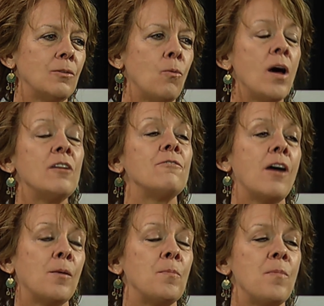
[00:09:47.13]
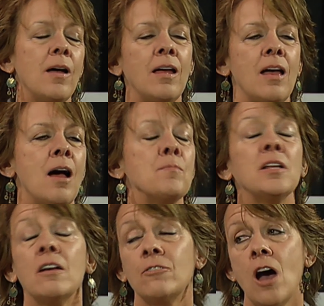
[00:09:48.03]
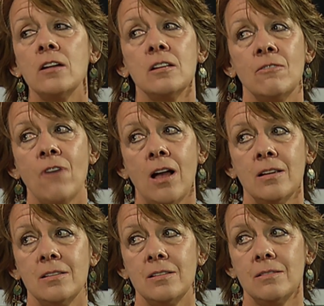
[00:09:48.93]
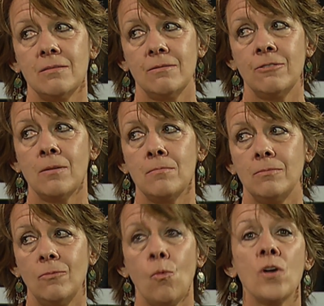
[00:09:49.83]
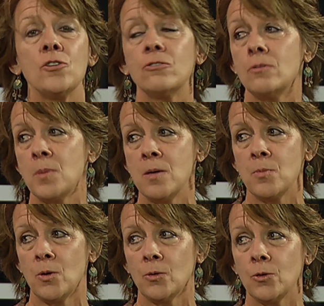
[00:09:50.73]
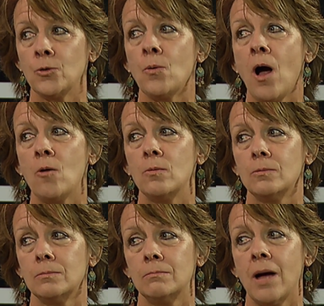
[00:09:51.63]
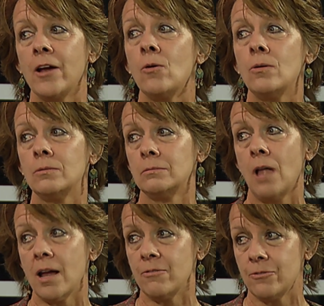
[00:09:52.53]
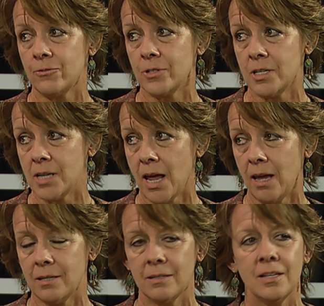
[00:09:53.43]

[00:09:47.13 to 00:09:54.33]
one of I've gotten advice from wonderful people throughout my whole life to date.